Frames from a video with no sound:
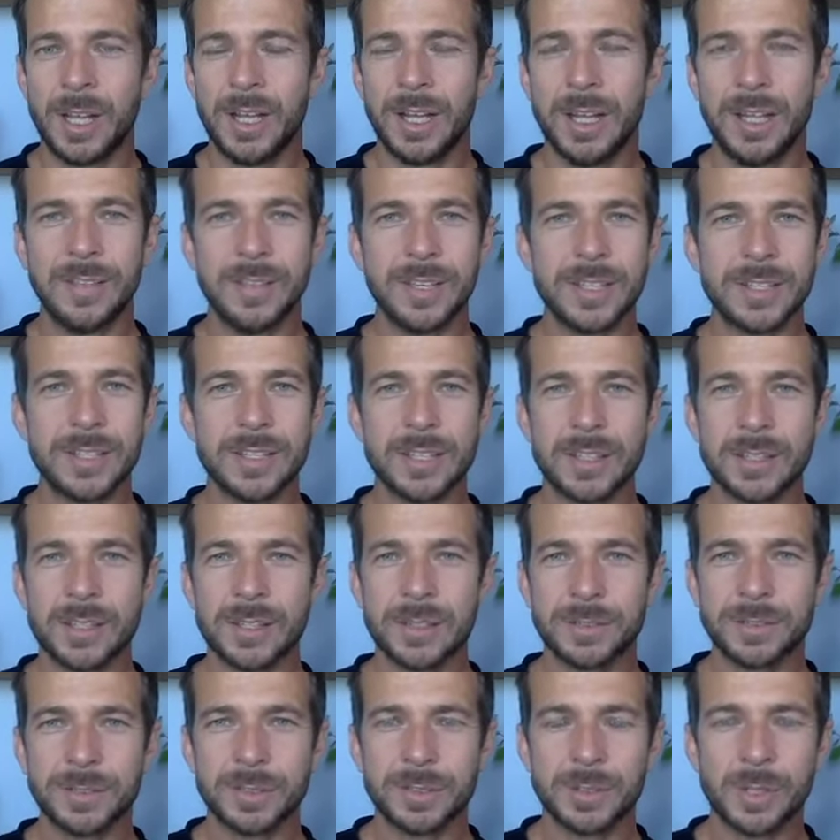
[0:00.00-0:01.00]
And that's such a
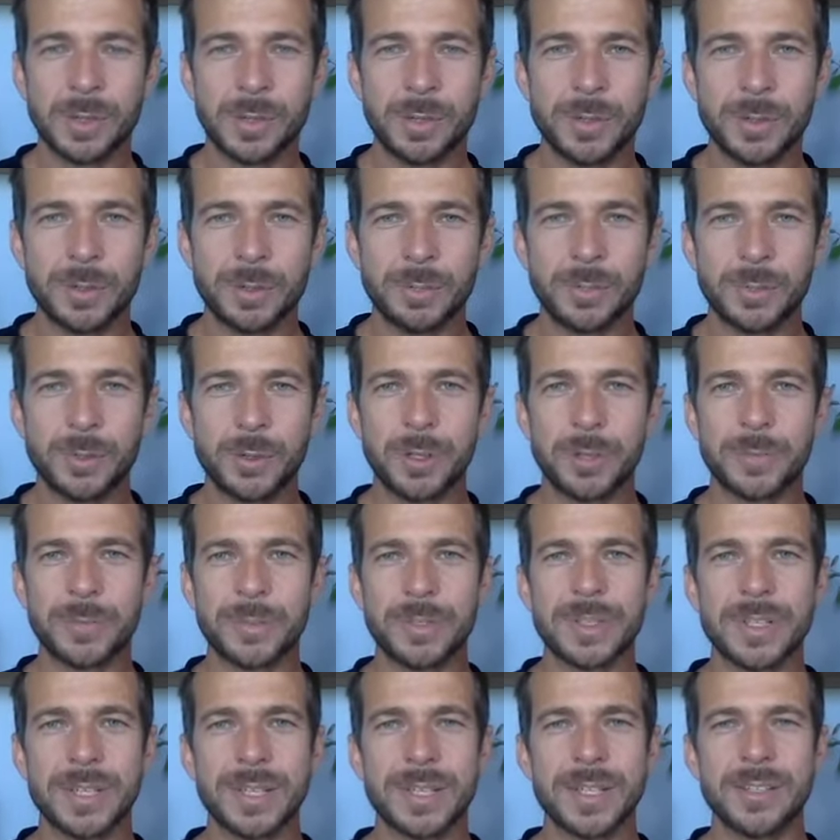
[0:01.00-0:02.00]
phenomenal
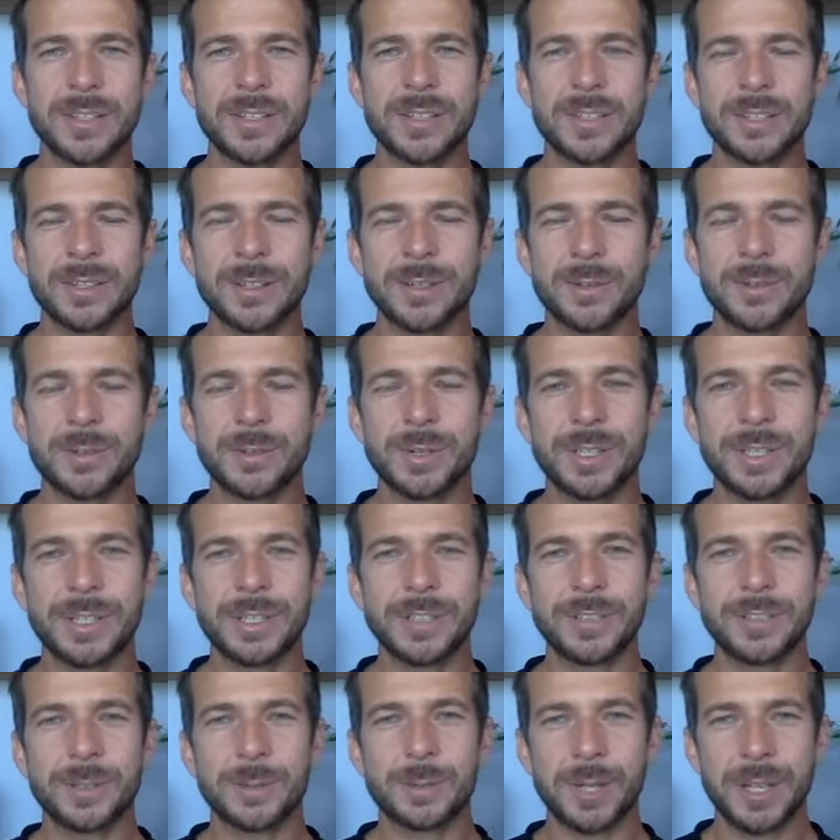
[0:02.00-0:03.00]
promise. And it's so real
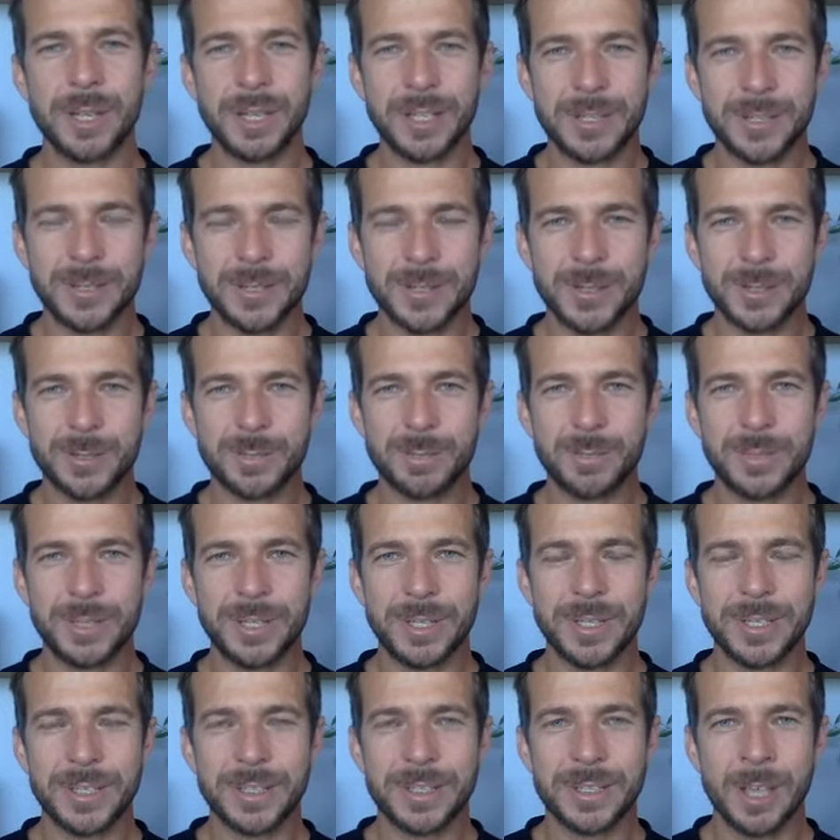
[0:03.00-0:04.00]
that when He
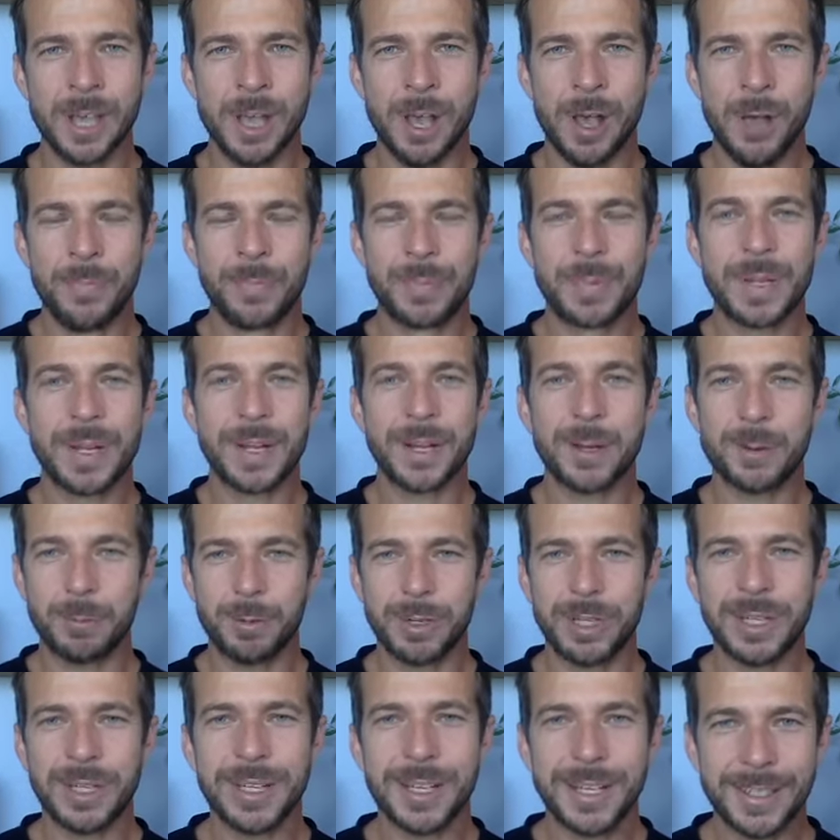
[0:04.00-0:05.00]
speaks, like,
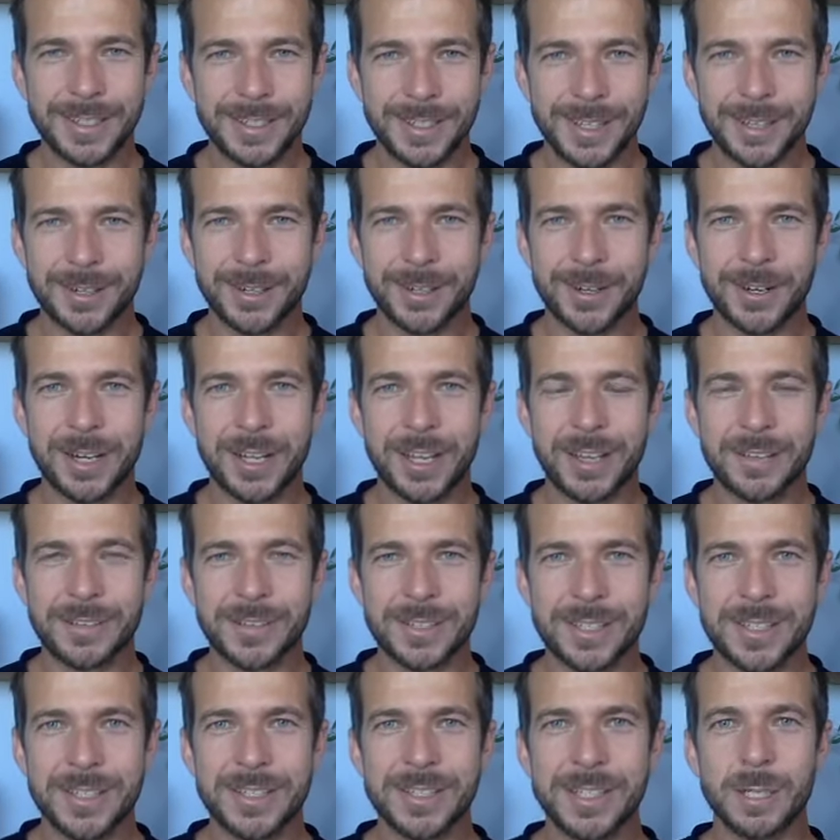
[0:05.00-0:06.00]
we lay down our lives
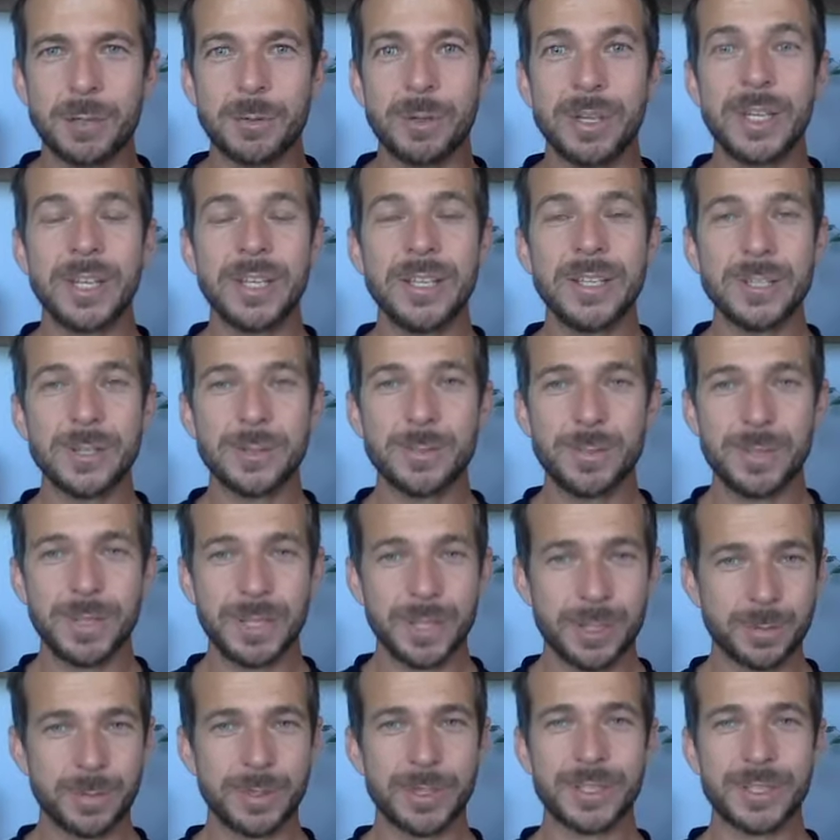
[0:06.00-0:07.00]
easily. When He
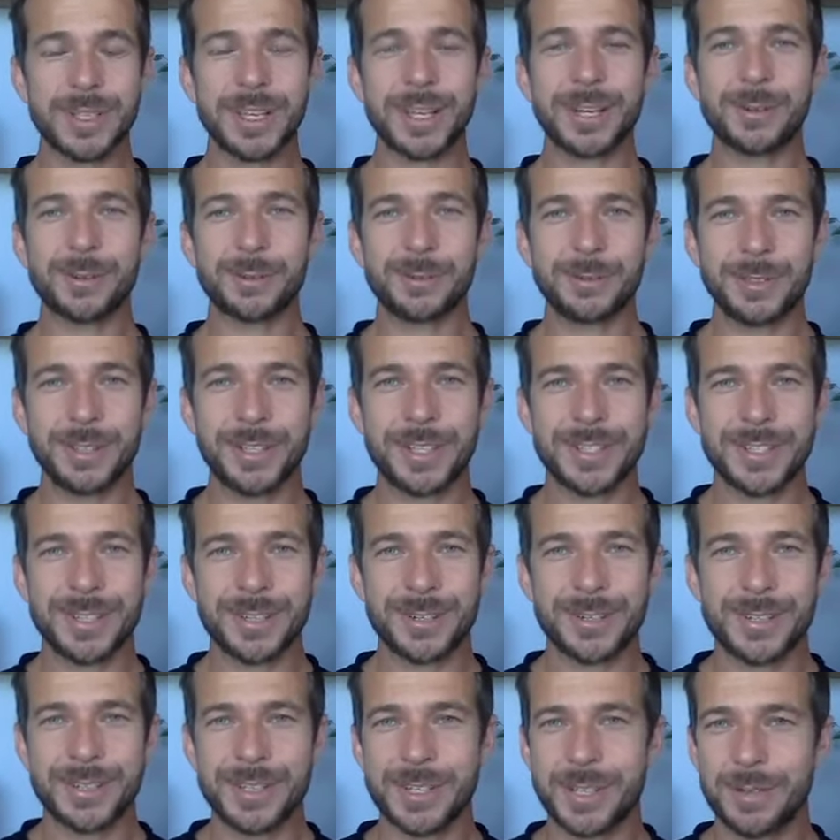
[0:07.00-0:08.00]
speaks, we sacrifice
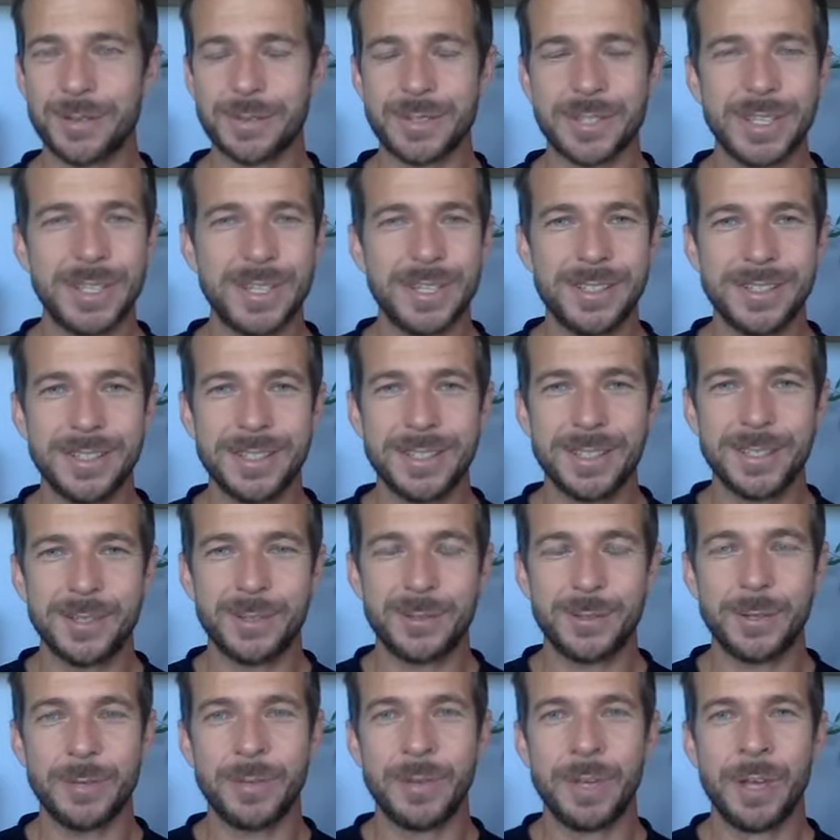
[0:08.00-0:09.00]
ourselves easily
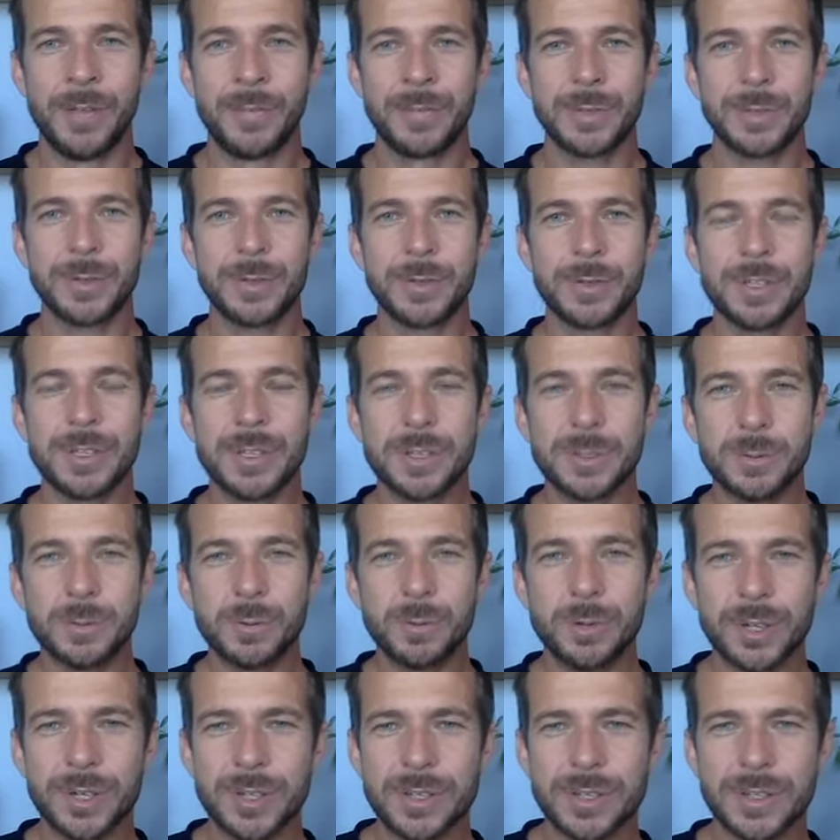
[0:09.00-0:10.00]
to Him, because His
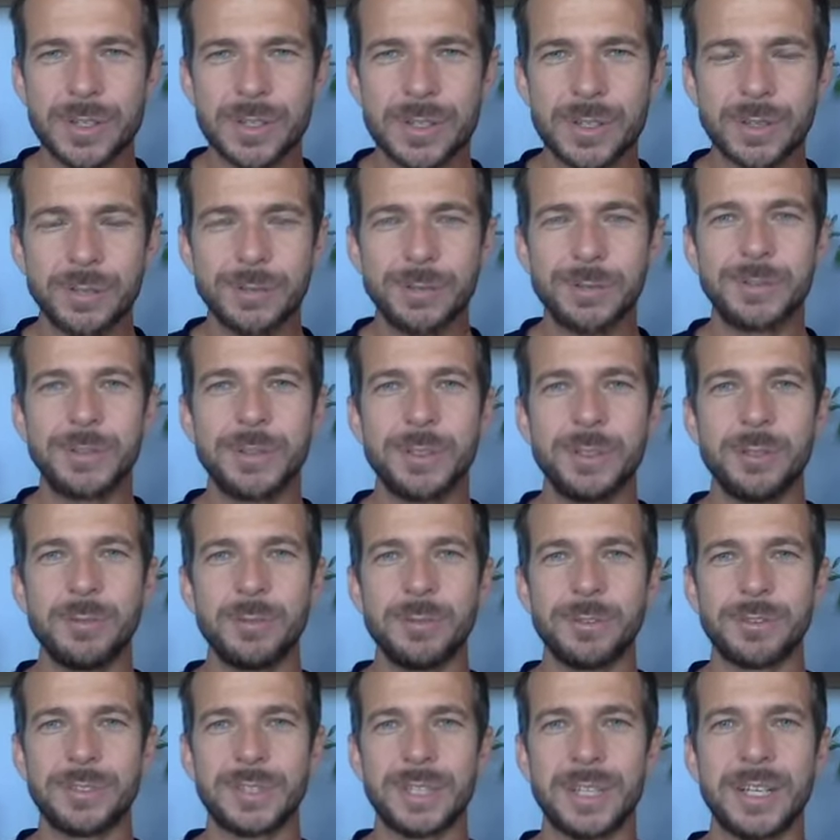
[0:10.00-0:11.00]
words are so filled
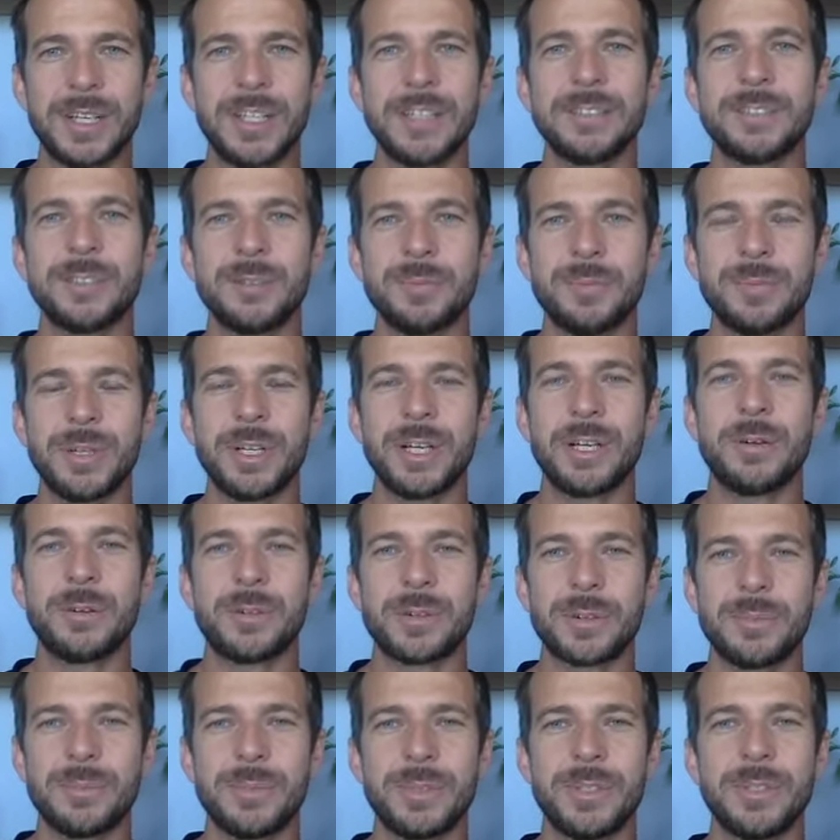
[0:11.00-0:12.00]
with life and power
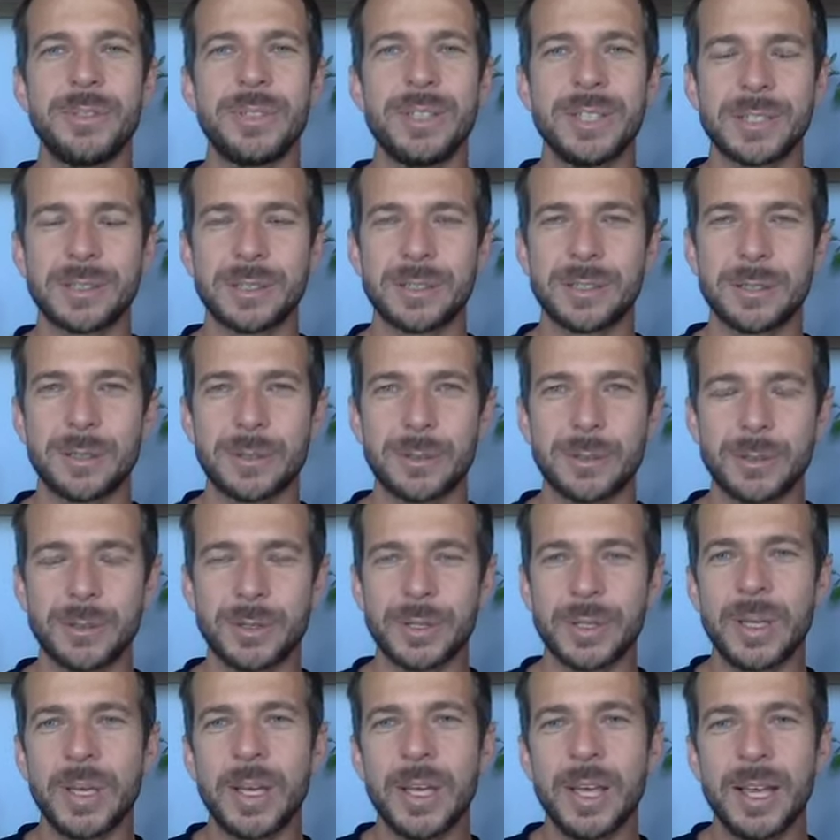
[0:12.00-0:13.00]
and beauty and glory.